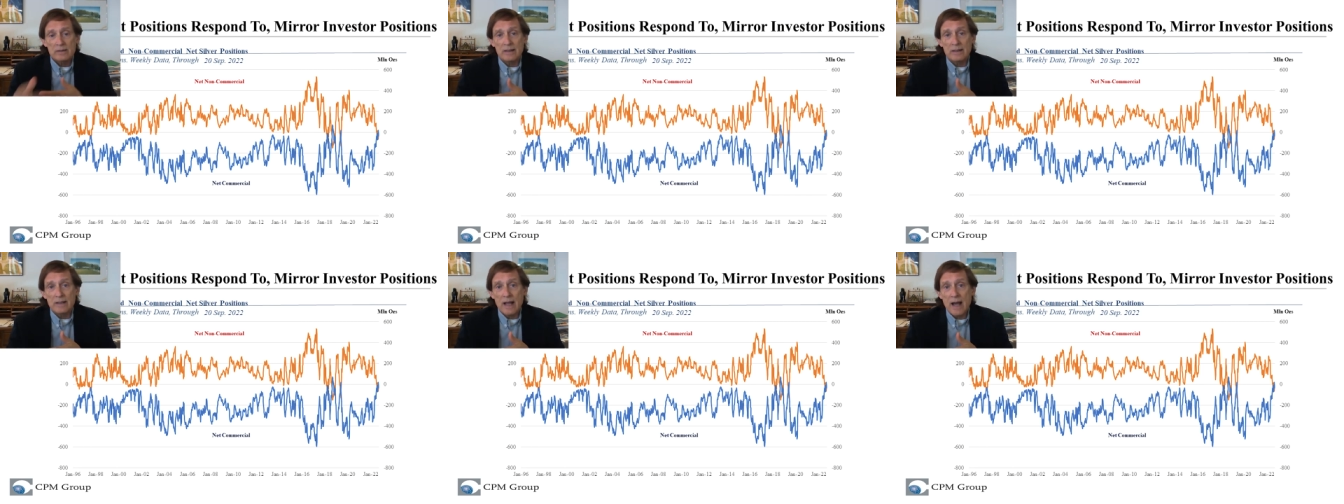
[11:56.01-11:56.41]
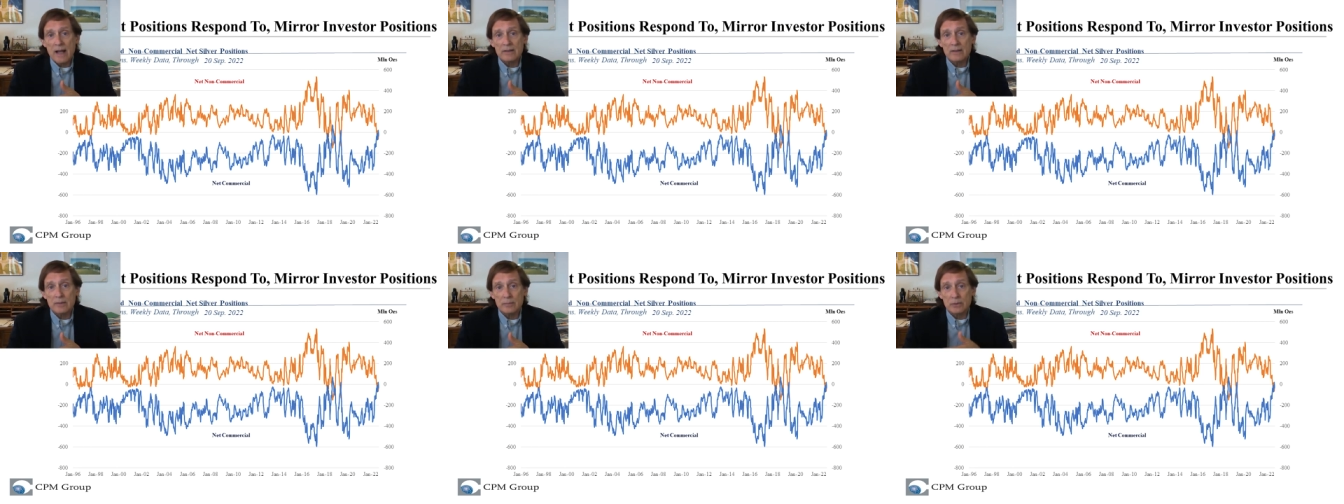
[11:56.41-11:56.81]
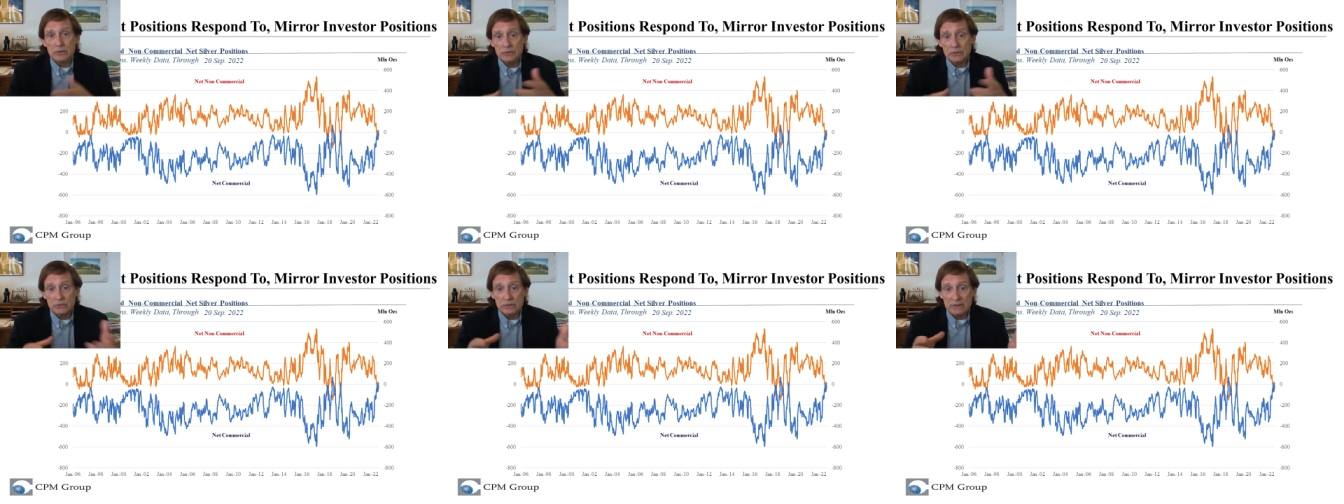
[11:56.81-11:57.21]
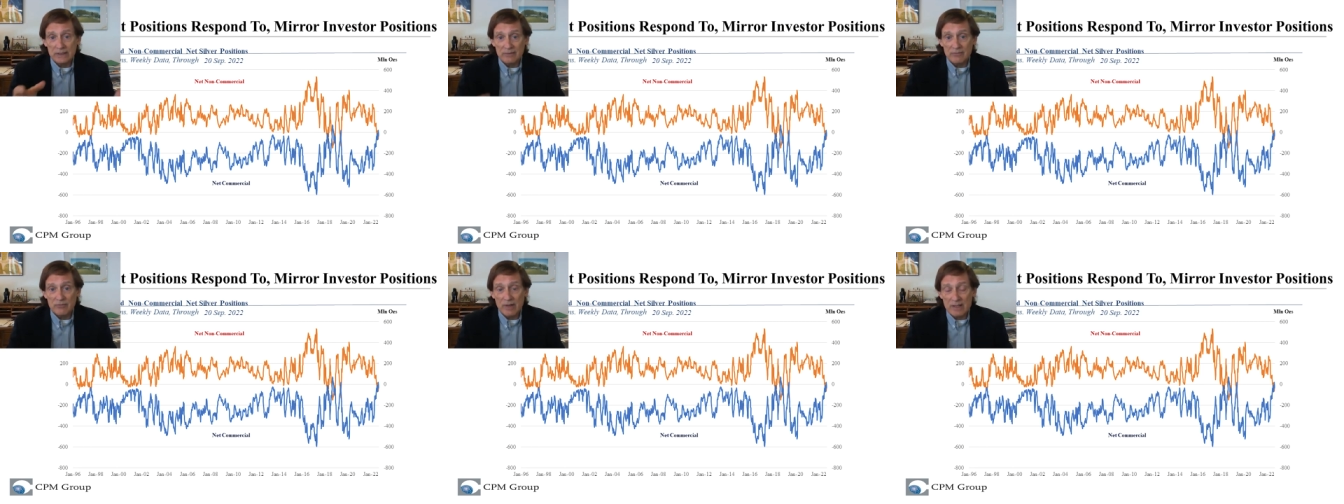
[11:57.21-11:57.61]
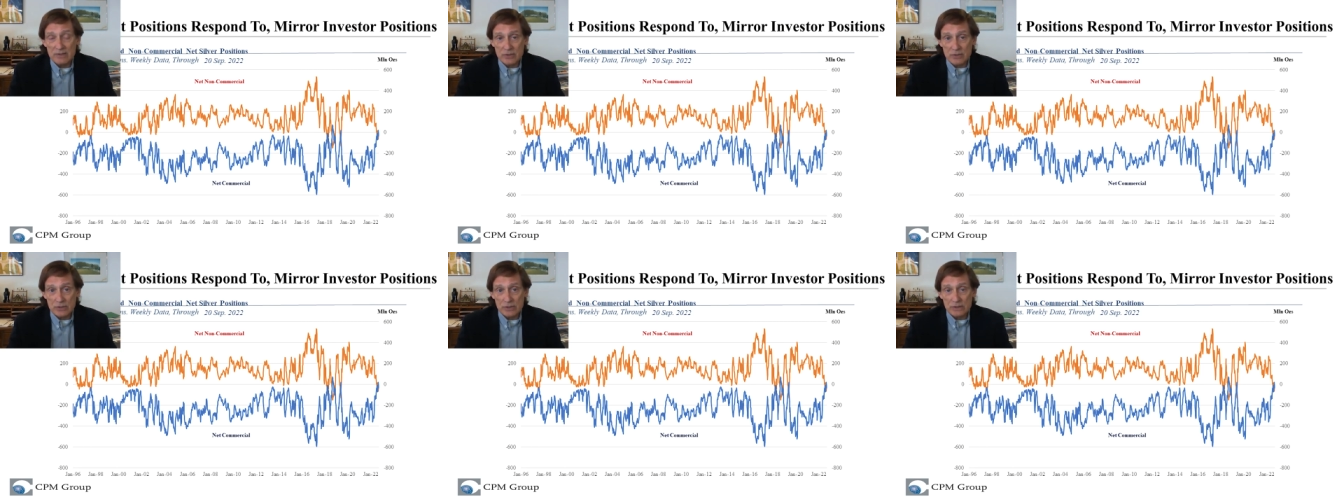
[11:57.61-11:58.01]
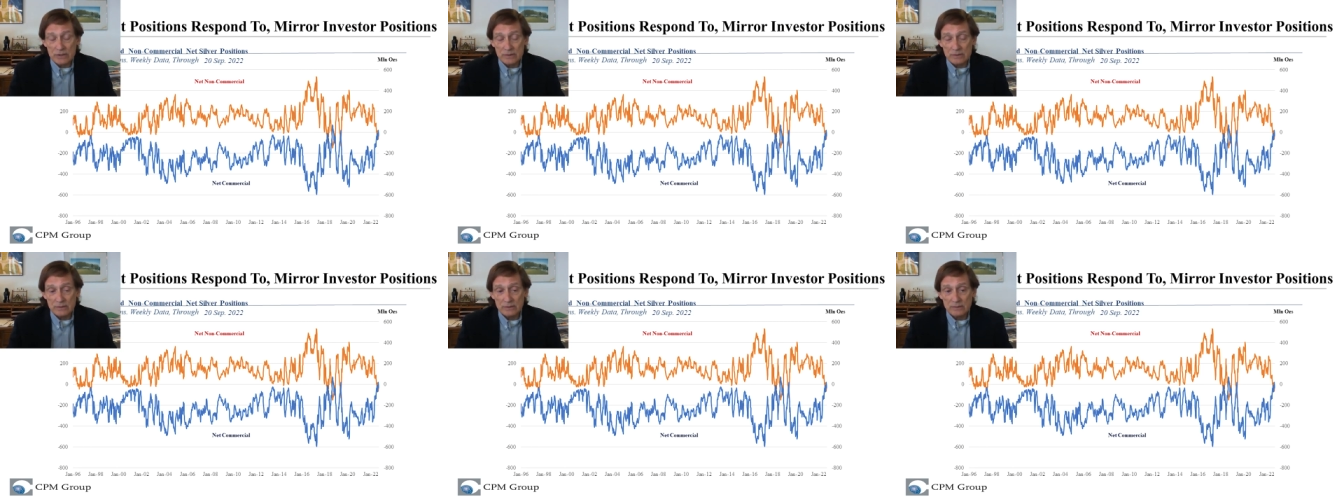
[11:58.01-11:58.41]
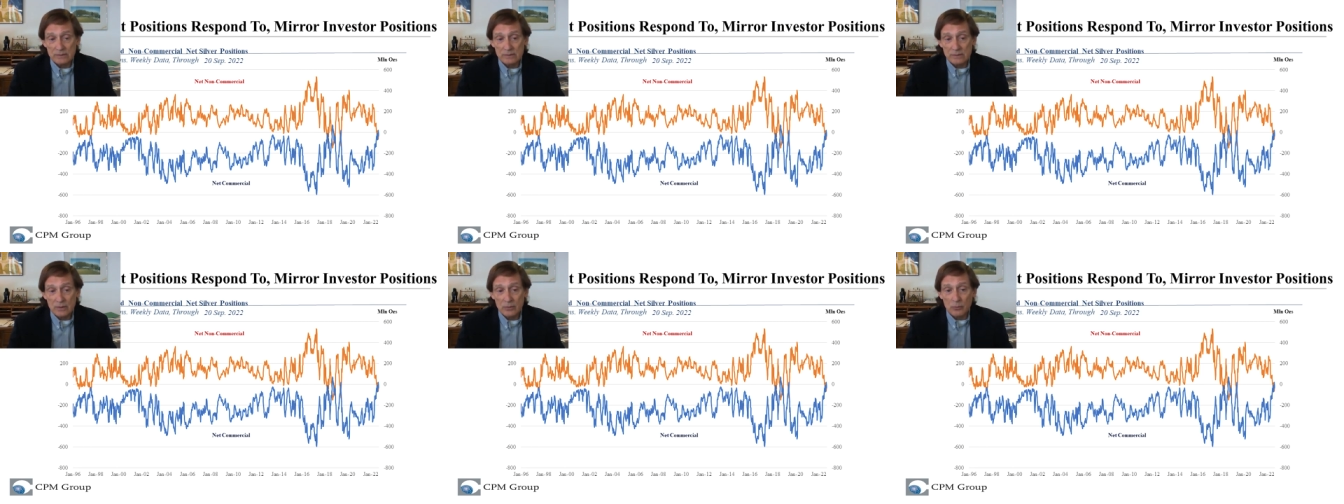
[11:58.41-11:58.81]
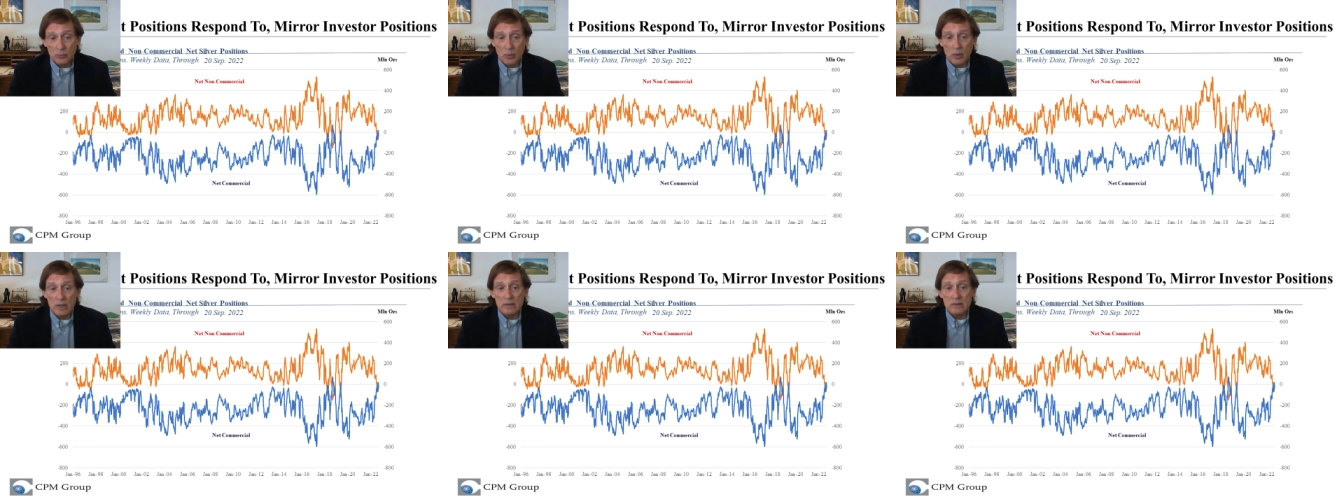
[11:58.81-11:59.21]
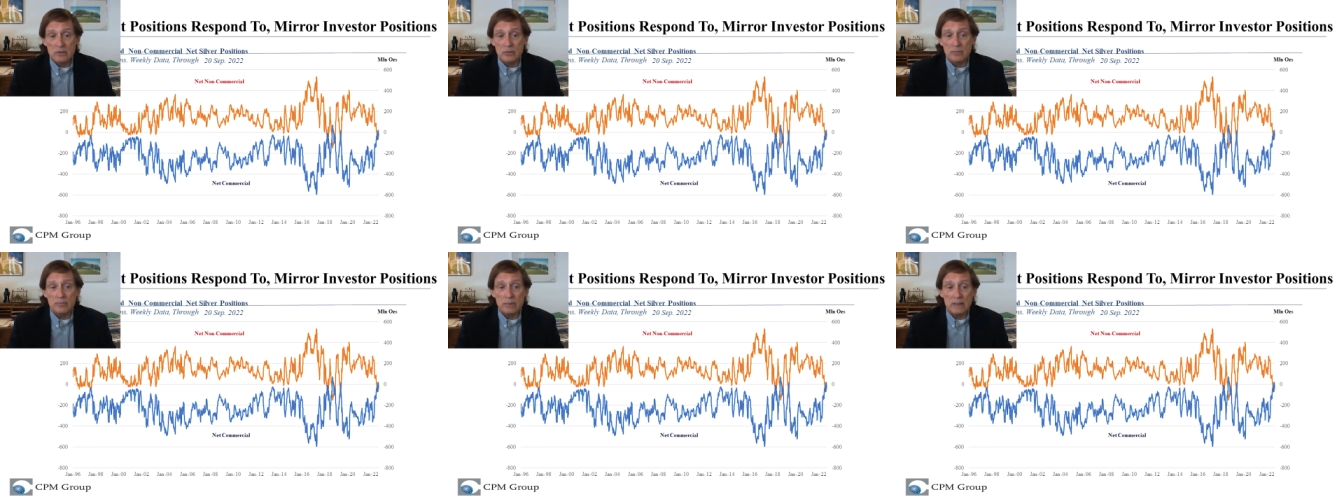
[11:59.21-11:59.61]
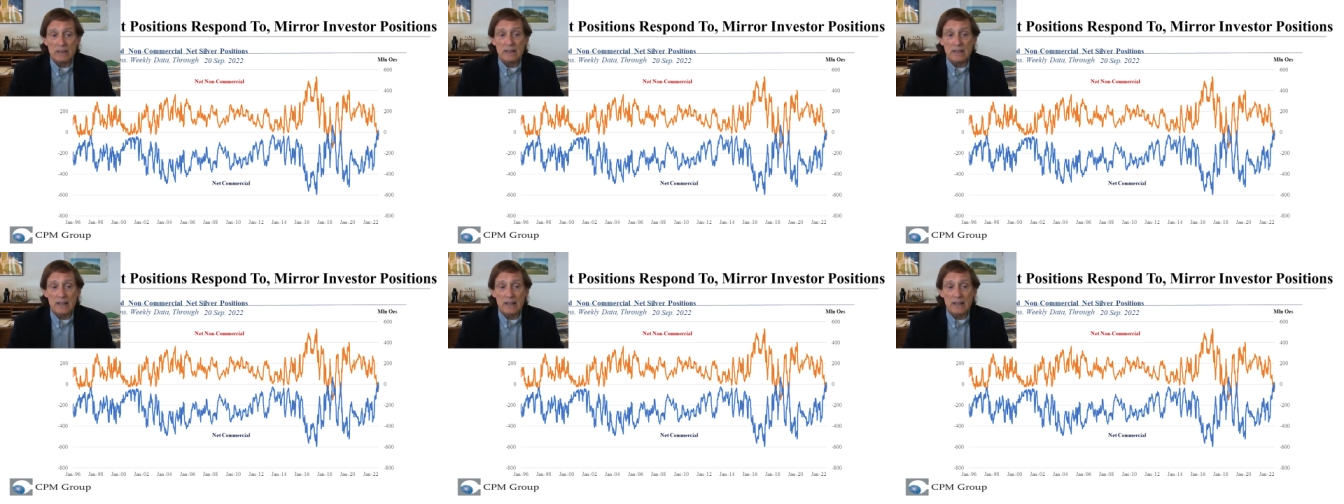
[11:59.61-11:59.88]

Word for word: the non-commercials, the investors, want to be